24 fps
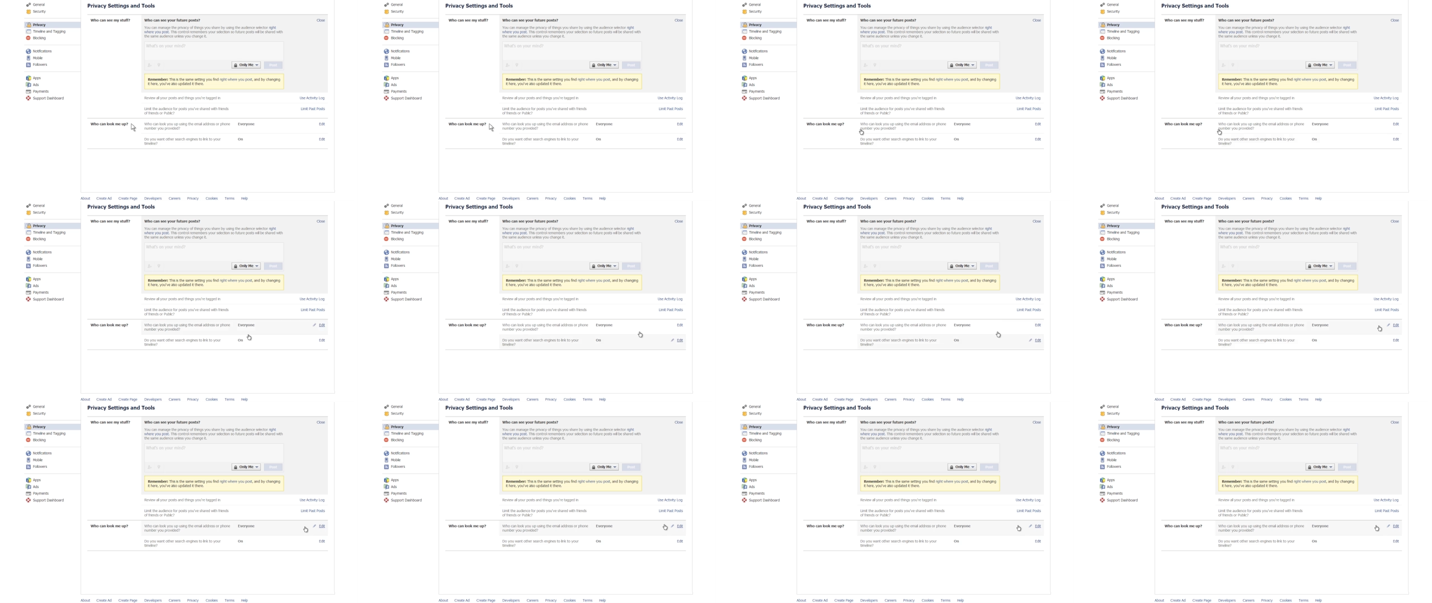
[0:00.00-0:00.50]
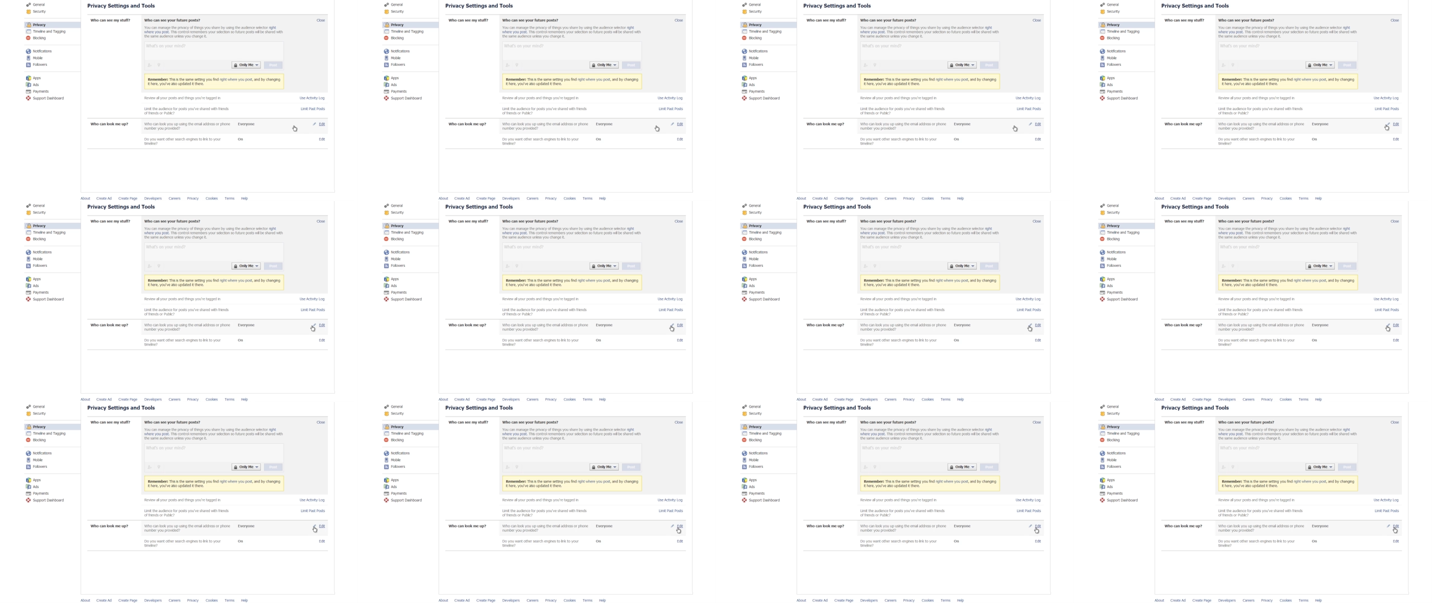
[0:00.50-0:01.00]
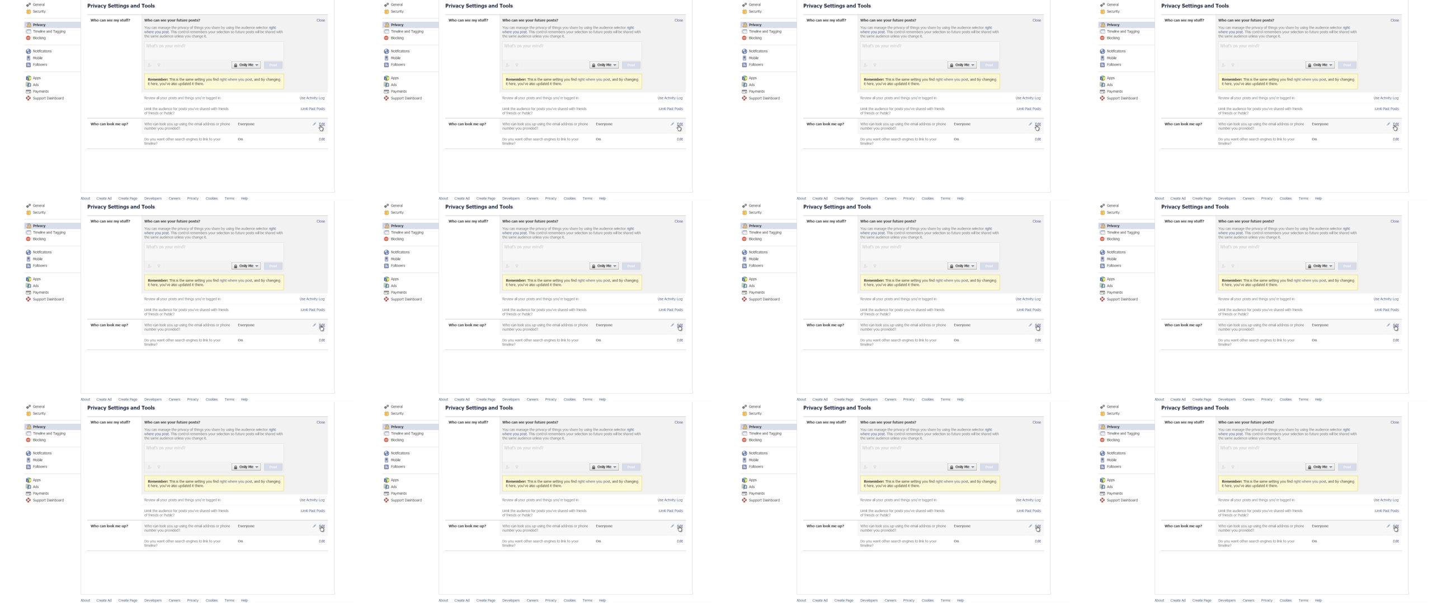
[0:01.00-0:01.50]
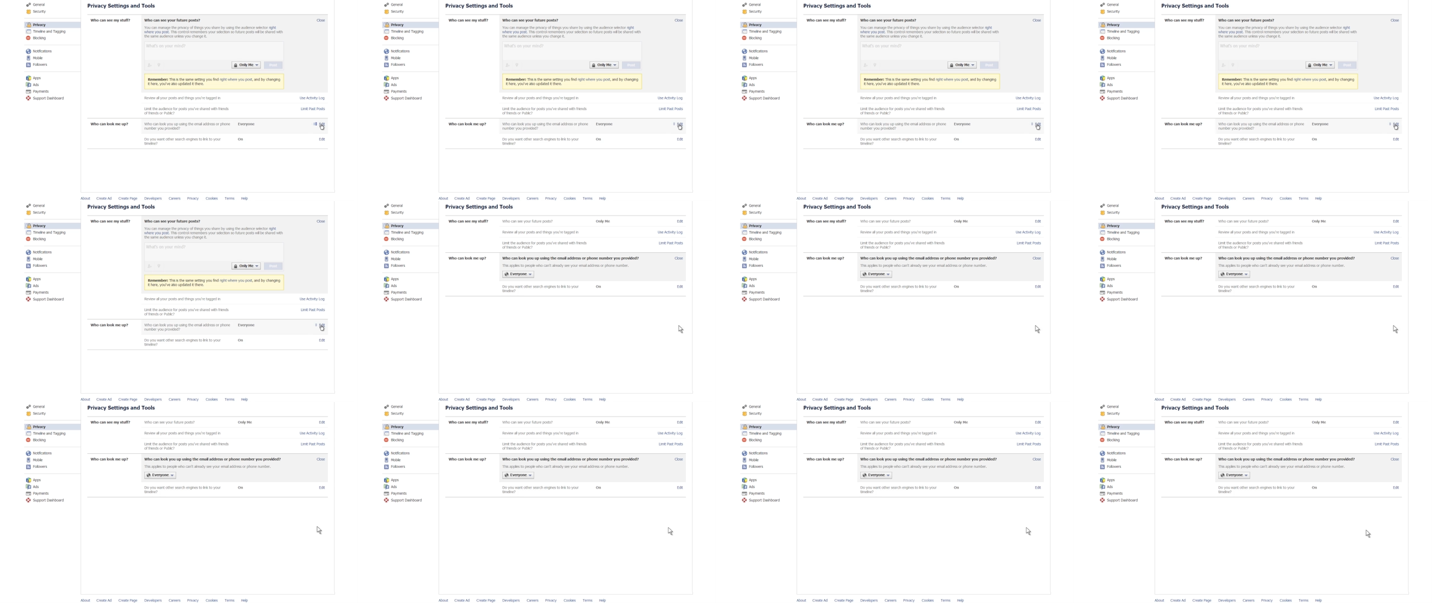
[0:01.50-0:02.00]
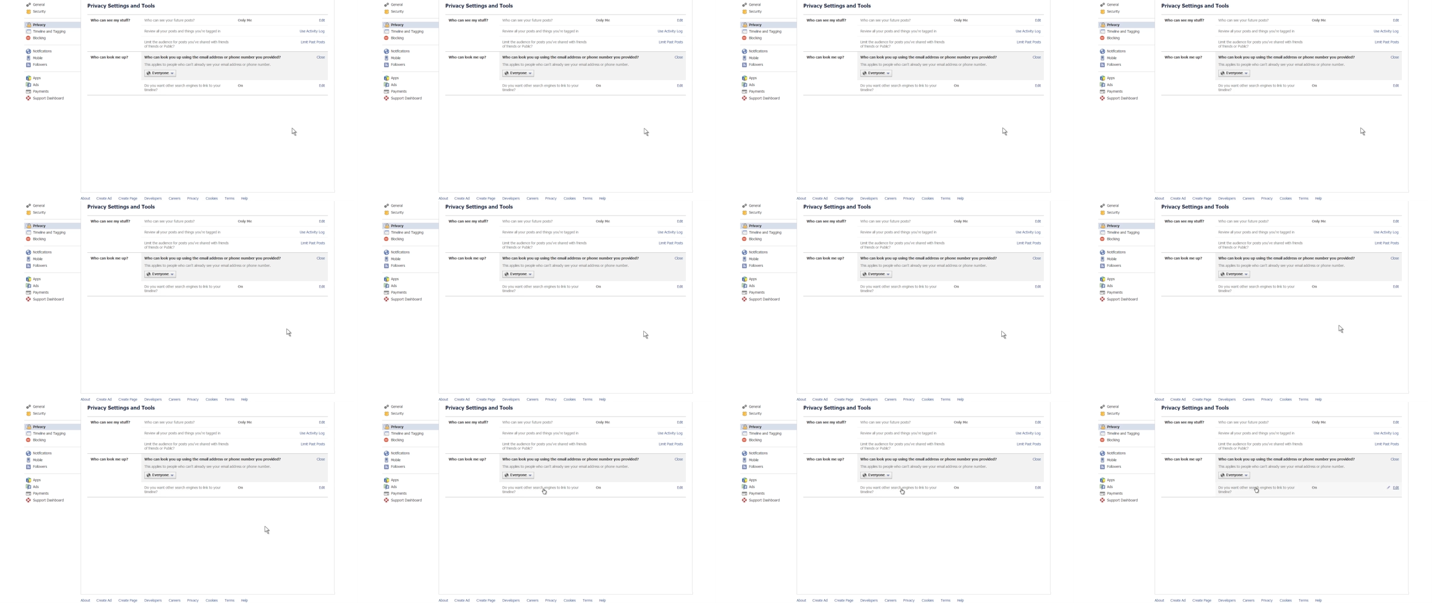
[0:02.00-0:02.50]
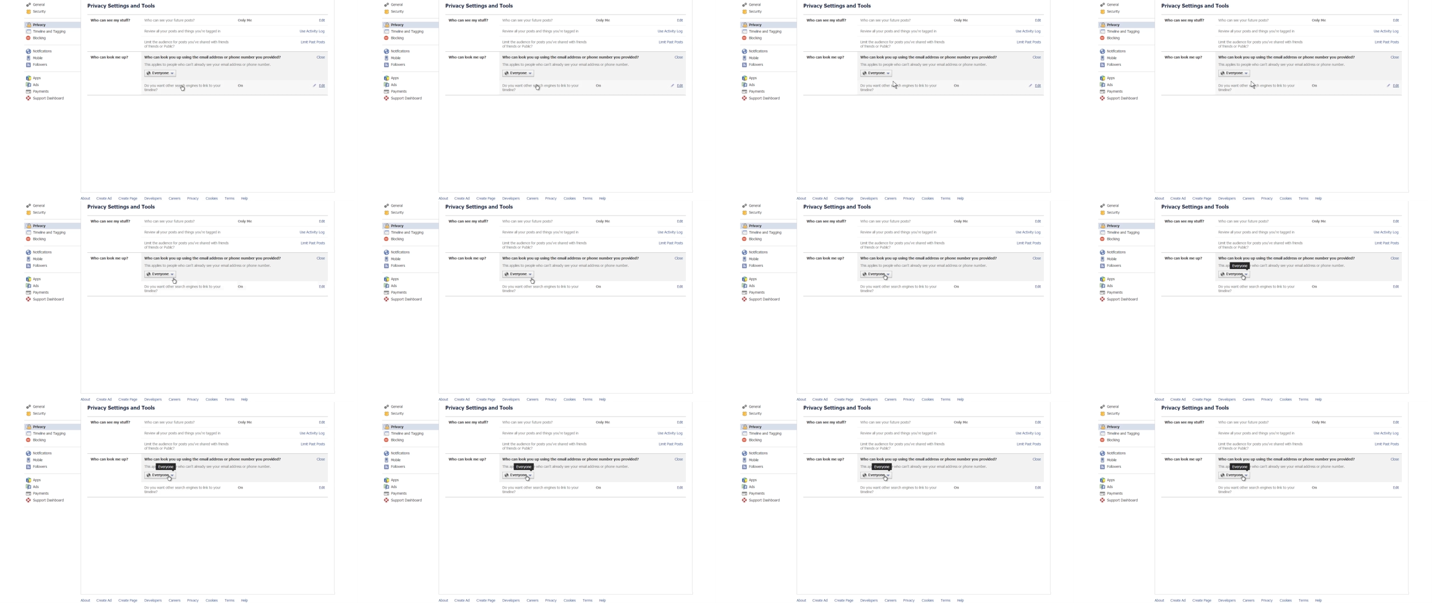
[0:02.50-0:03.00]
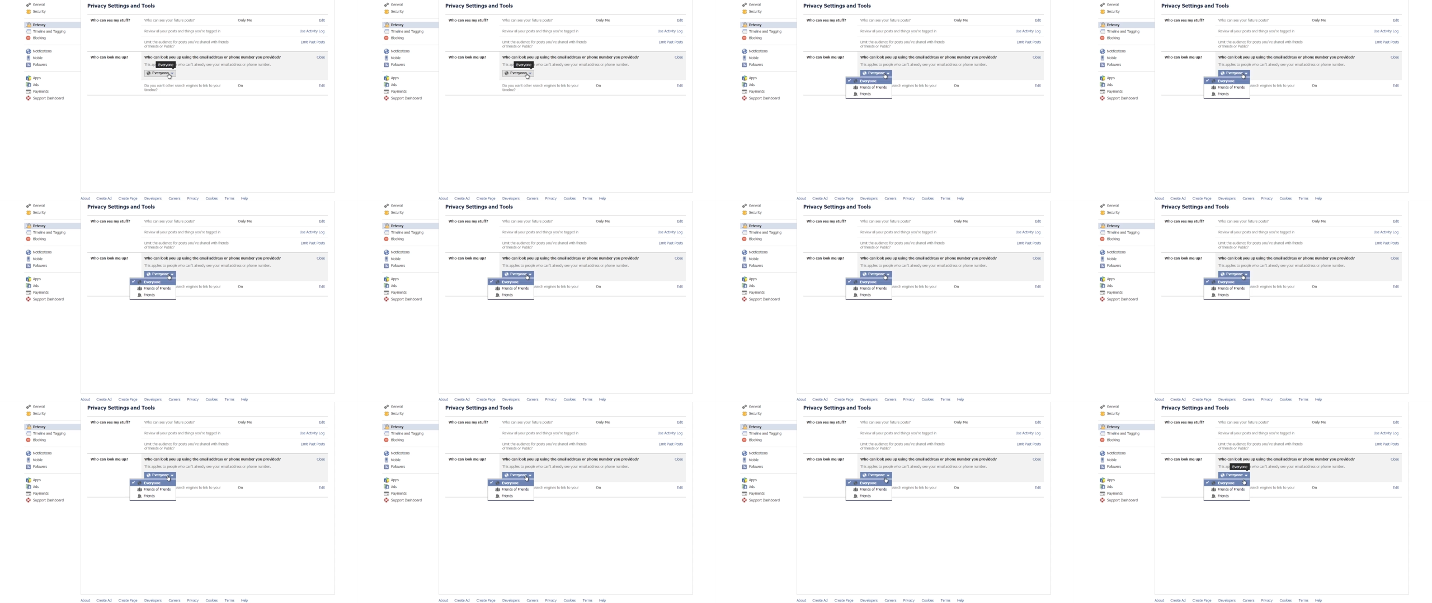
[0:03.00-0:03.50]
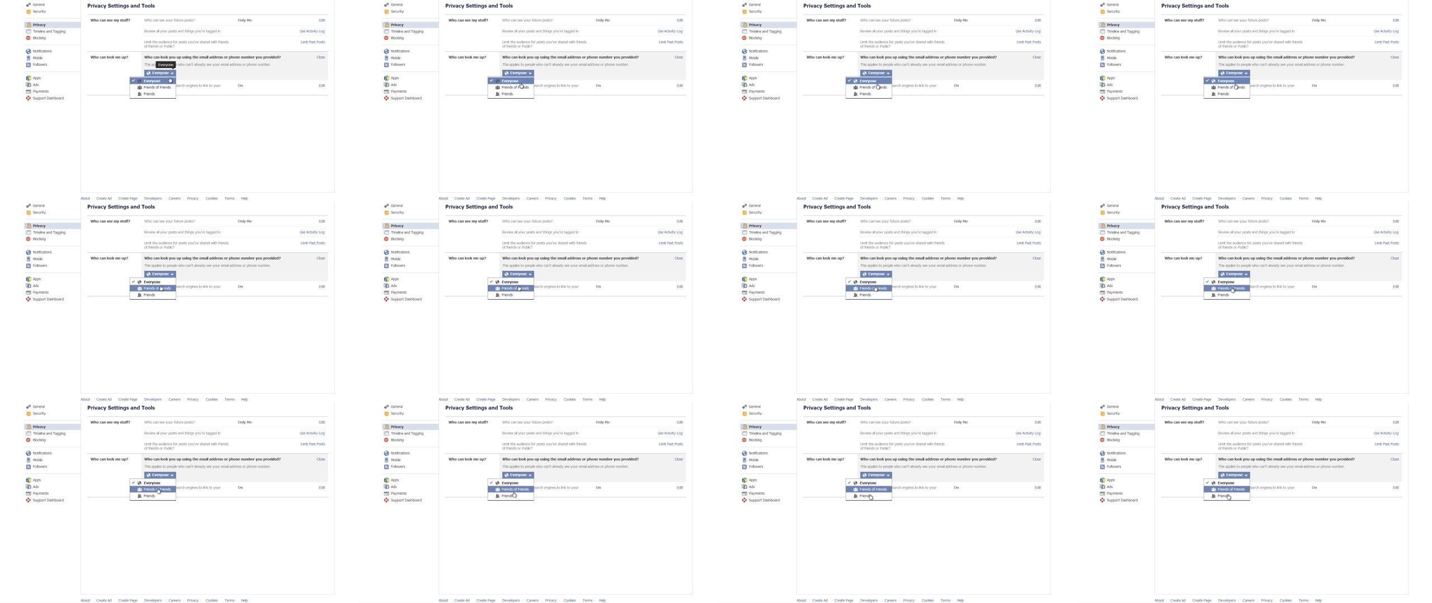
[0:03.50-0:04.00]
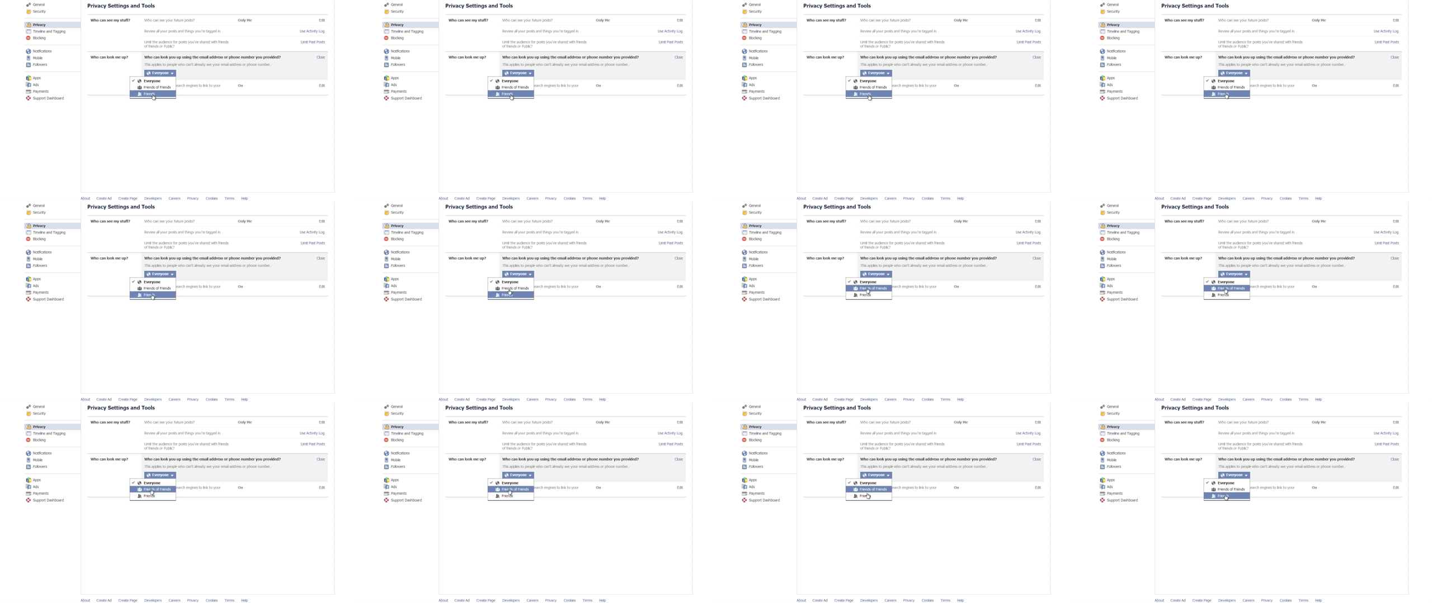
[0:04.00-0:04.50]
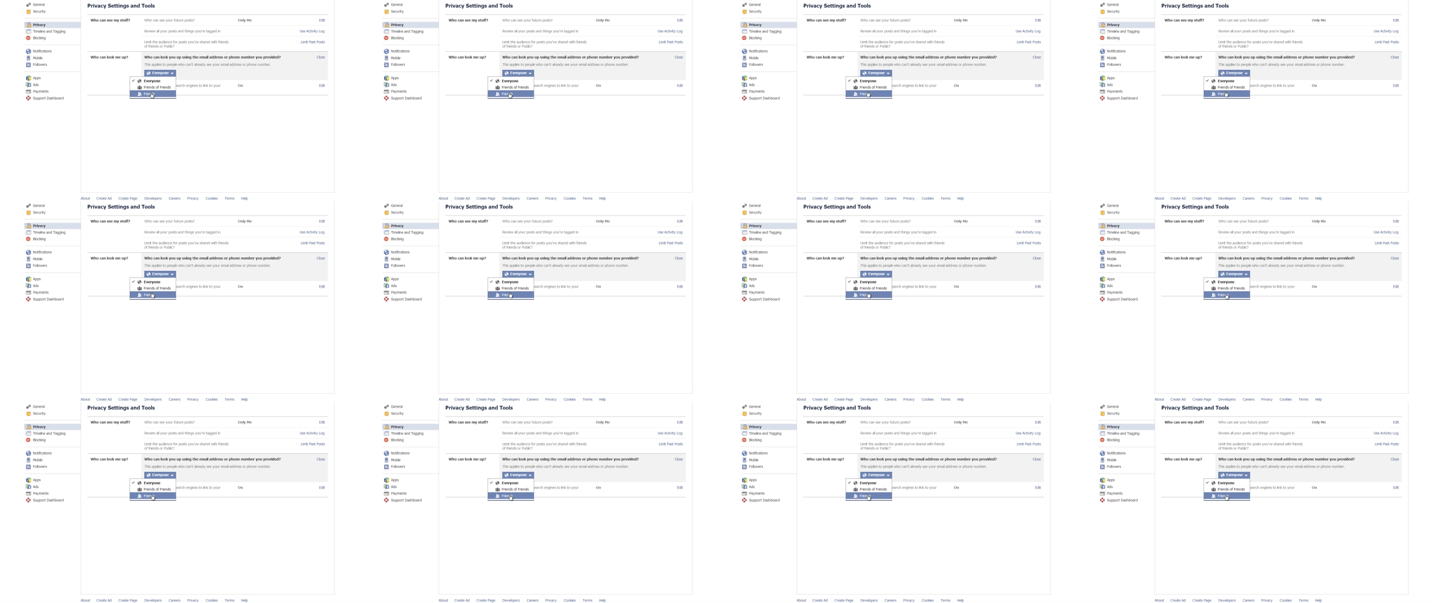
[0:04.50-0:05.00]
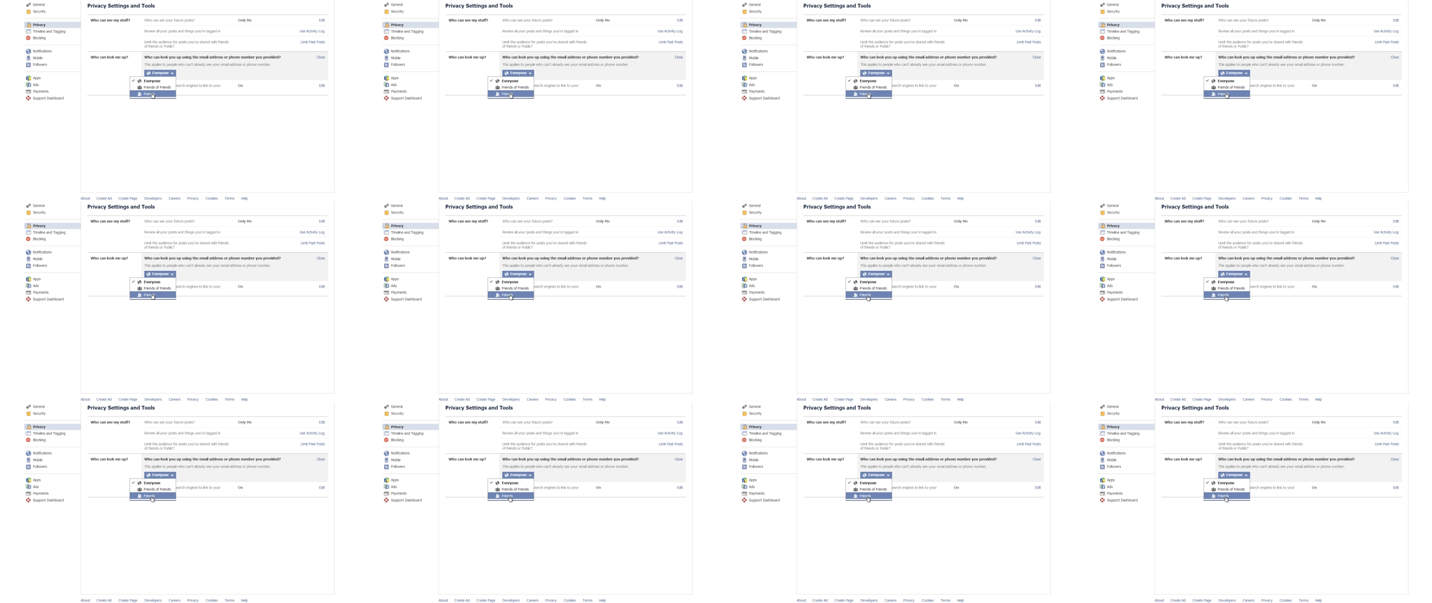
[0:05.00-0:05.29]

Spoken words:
No face is visible, so there are no lips to read.